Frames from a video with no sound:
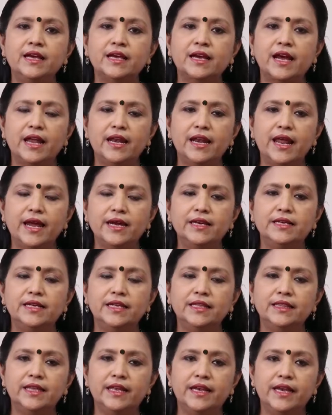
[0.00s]
collect
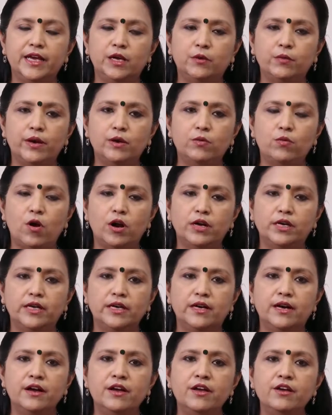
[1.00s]
the liquid
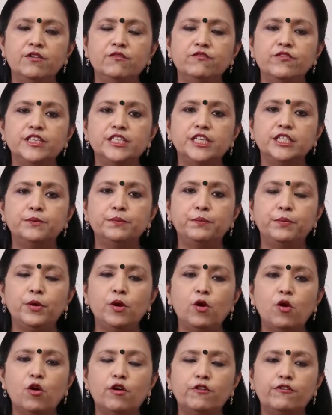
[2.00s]
water which is
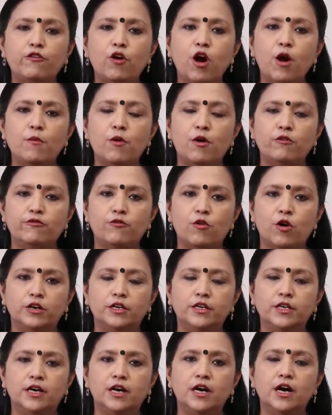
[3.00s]
pure form of
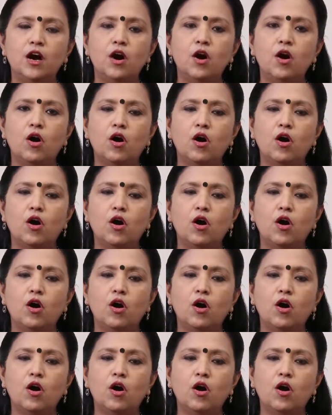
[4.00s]
water,